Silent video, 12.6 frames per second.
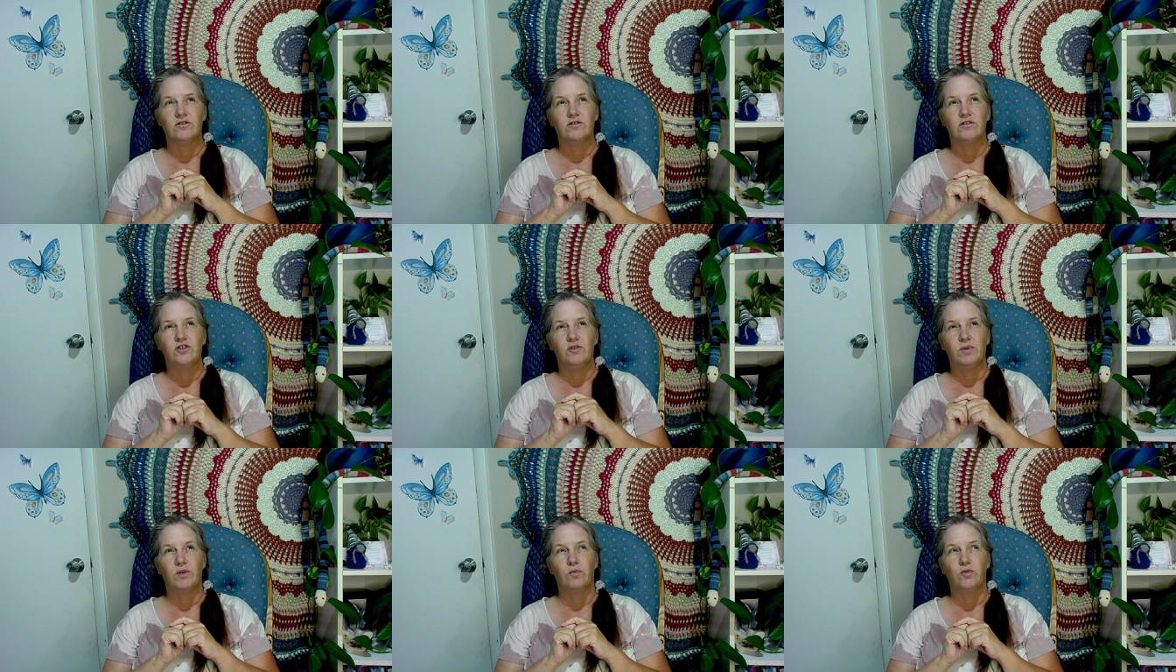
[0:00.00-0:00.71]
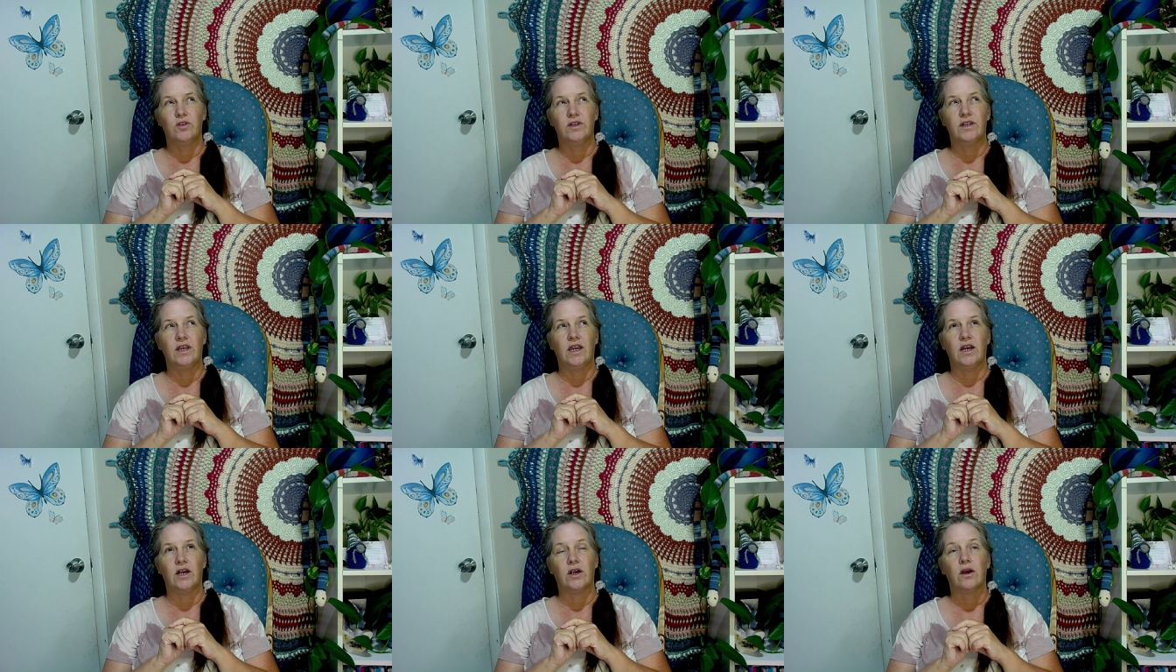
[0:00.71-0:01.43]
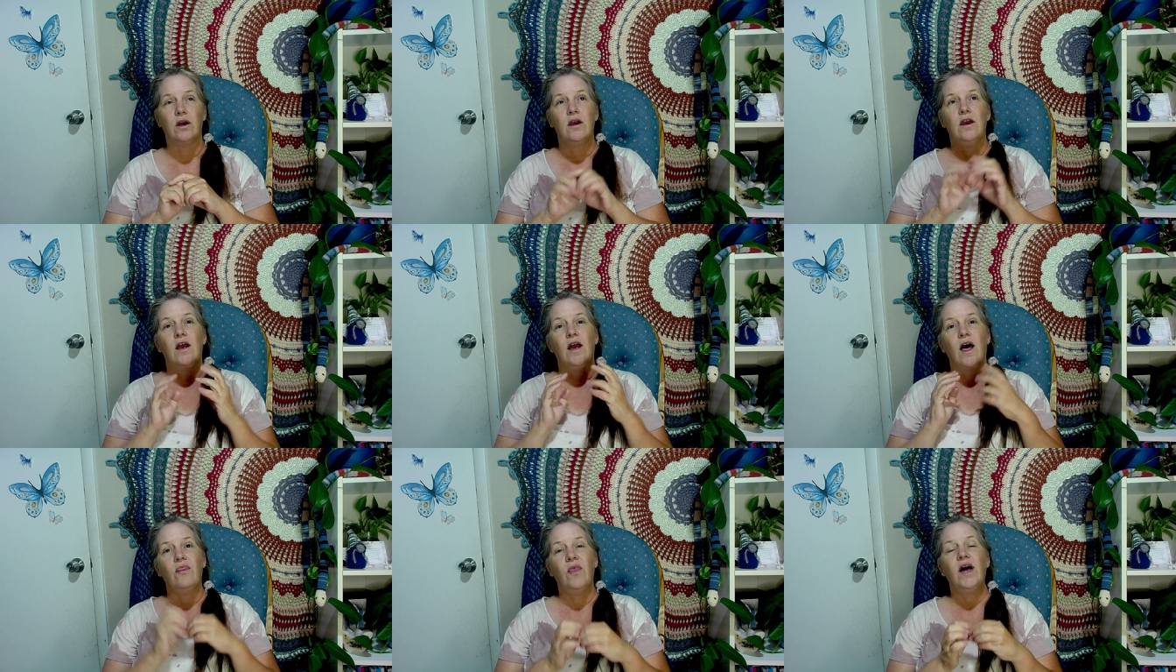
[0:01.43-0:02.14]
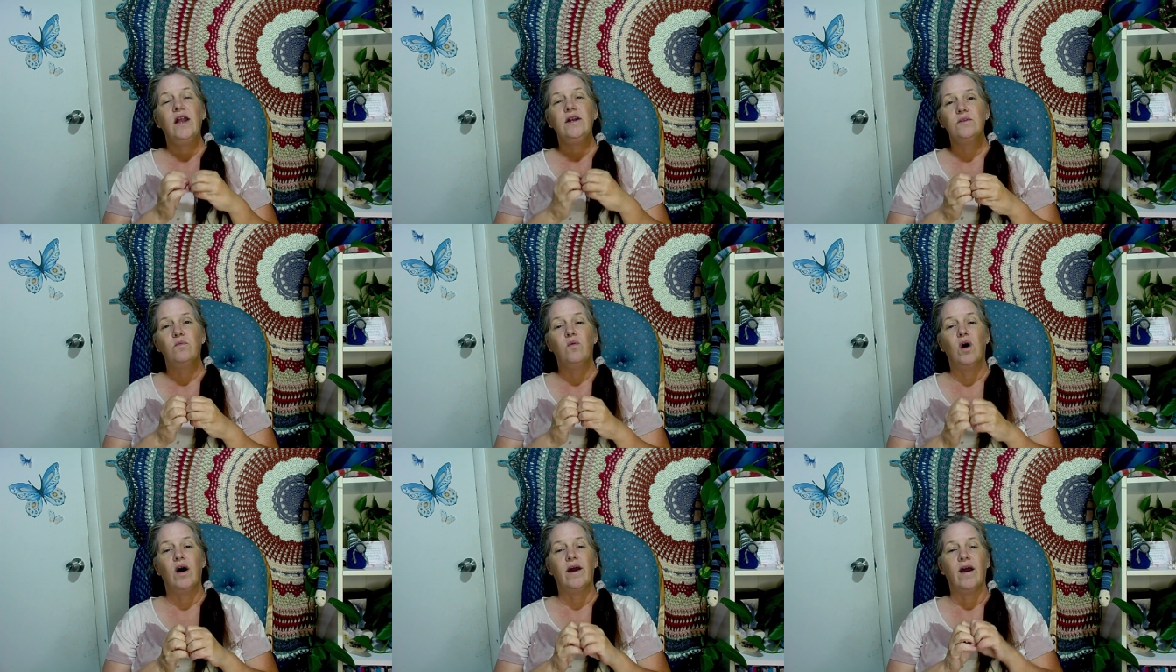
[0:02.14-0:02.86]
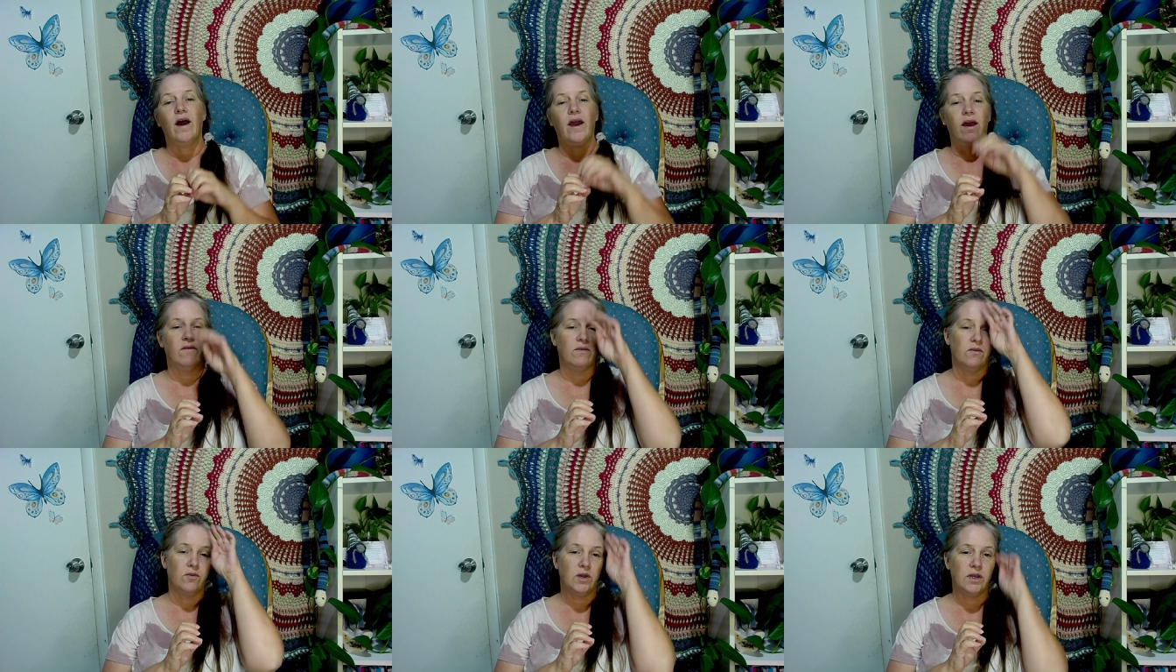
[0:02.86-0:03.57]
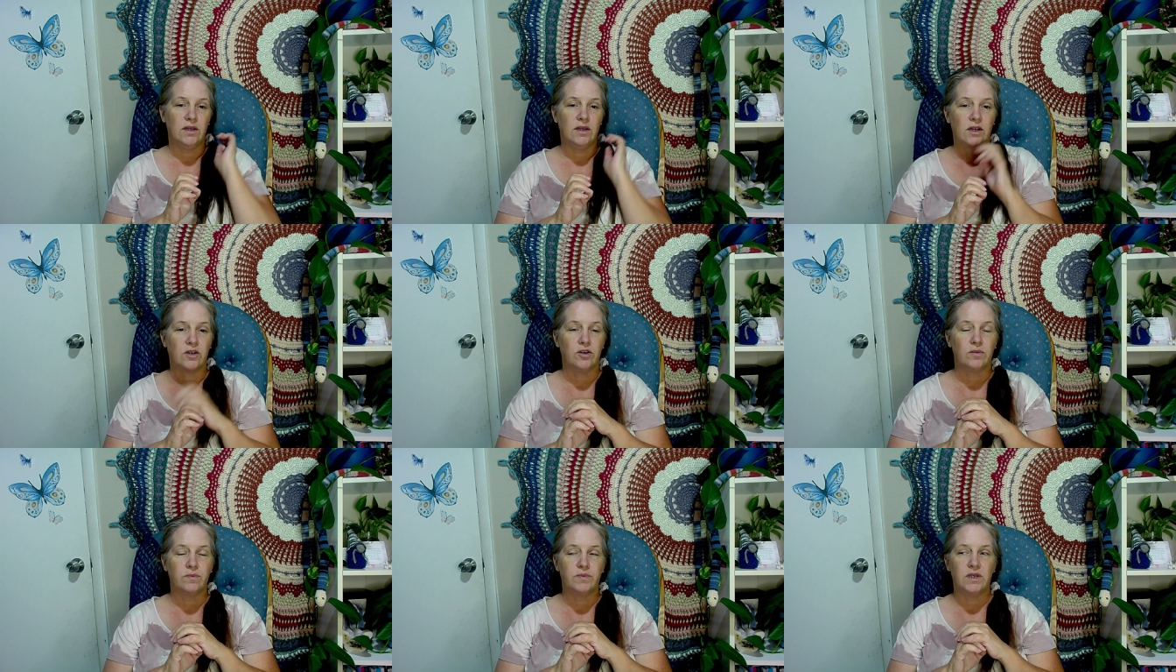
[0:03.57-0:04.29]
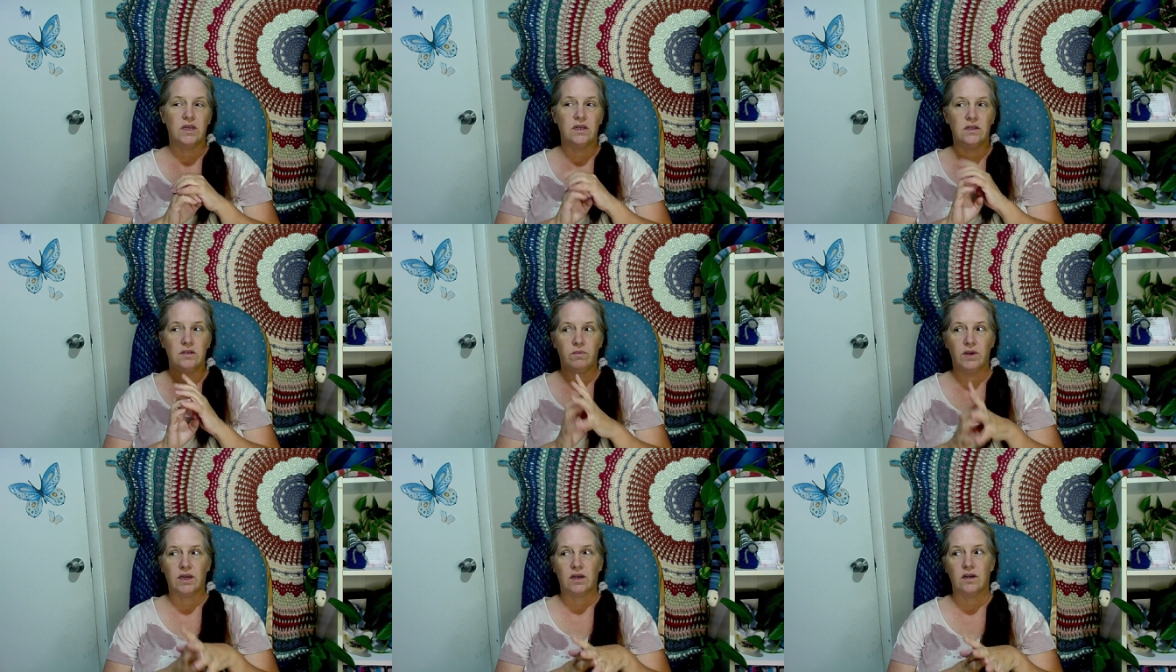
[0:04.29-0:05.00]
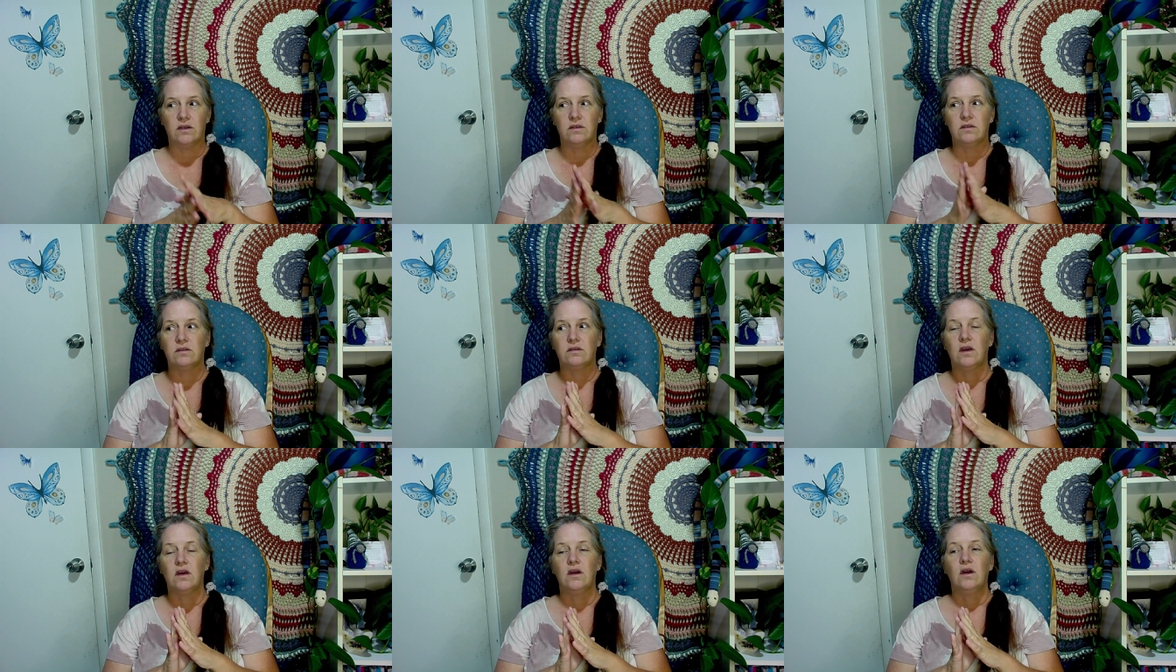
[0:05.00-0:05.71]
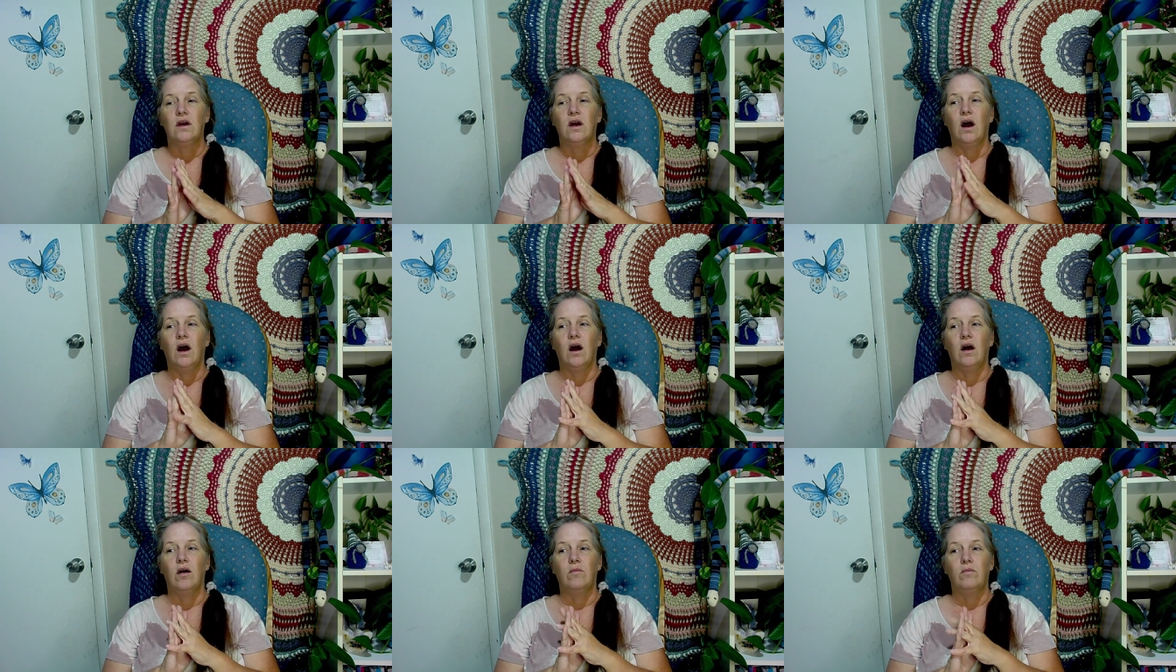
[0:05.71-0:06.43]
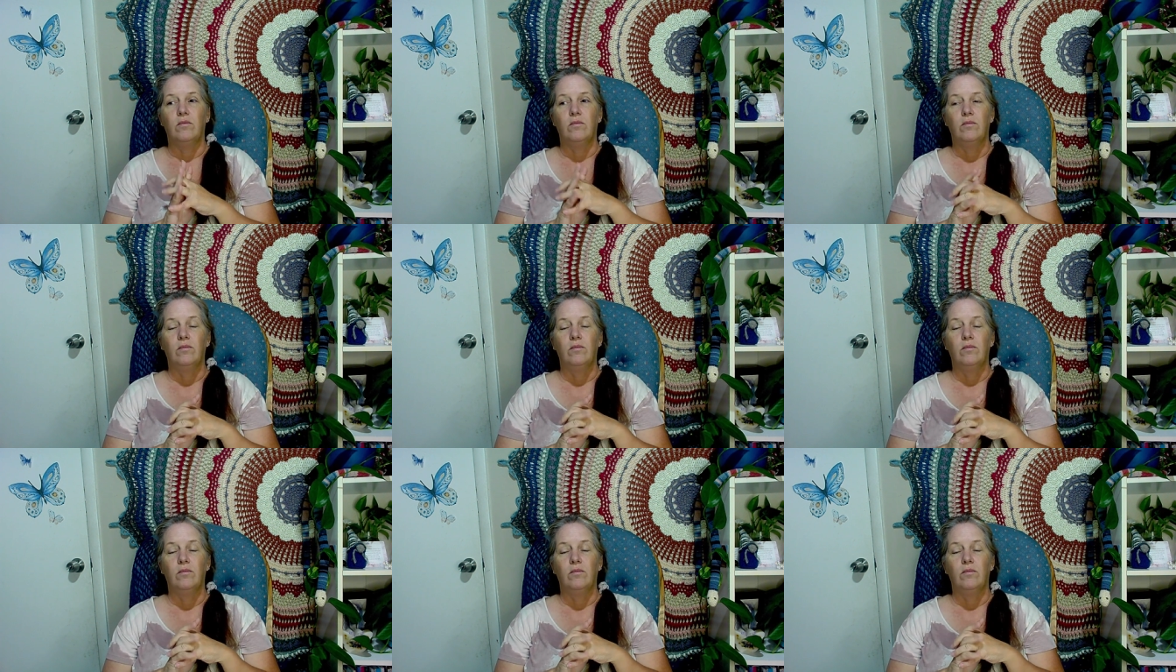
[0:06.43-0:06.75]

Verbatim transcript: stupid wool in the air. And that is why I have avoided neck groups, is because um,